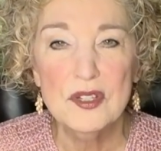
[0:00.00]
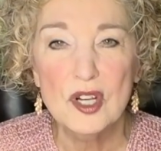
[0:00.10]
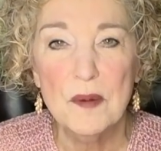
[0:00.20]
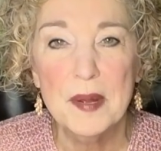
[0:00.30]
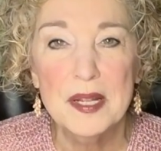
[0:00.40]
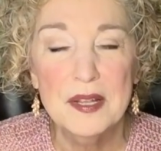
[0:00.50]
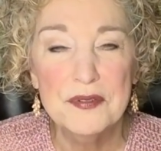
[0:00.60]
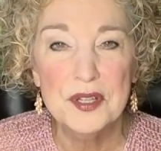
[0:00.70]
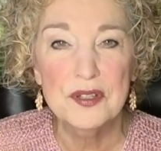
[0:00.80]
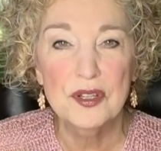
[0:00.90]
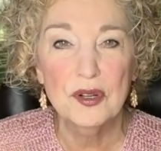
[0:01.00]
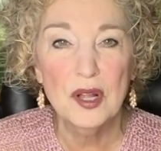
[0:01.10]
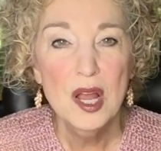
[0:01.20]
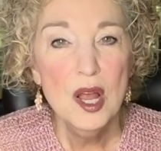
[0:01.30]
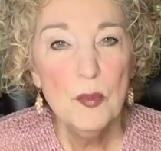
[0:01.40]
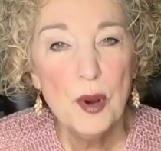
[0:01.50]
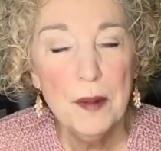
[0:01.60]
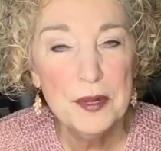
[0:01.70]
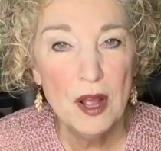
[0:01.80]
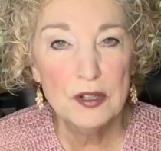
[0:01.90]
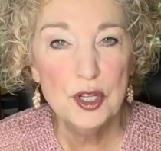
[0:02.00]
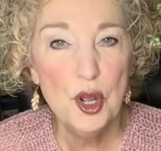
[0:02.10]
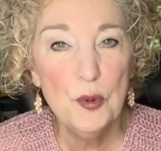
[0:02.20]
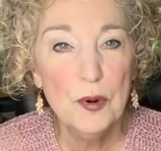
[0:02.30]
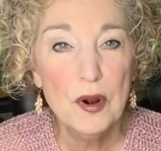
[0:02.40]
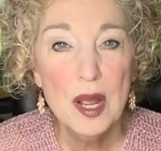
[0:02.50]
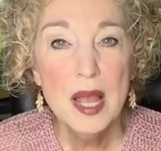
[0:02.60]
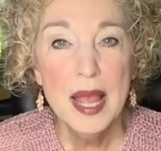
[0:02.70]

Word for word: start my gifts until probably October.